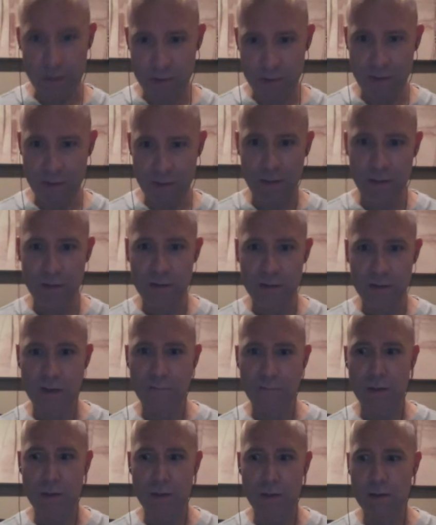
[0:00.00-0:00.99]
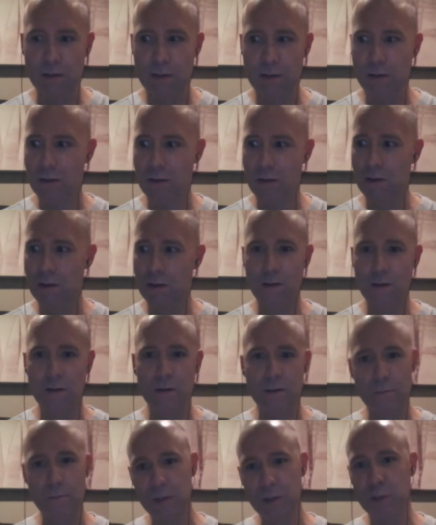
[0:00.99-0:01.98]
16 years, I've been
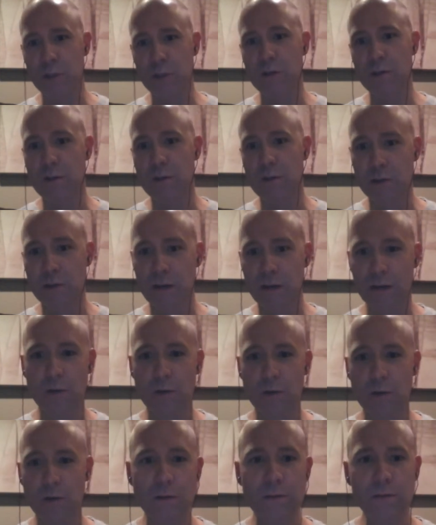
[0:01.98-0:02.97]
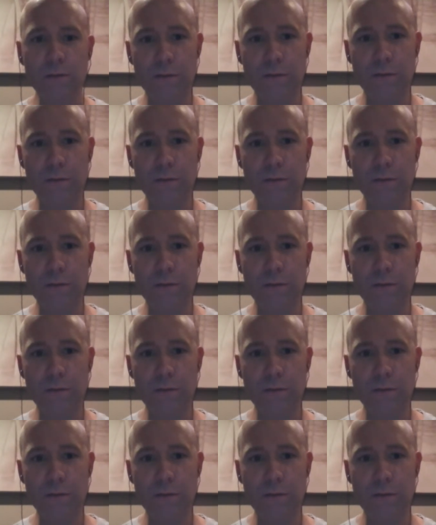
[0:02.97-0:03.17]
in mission-critical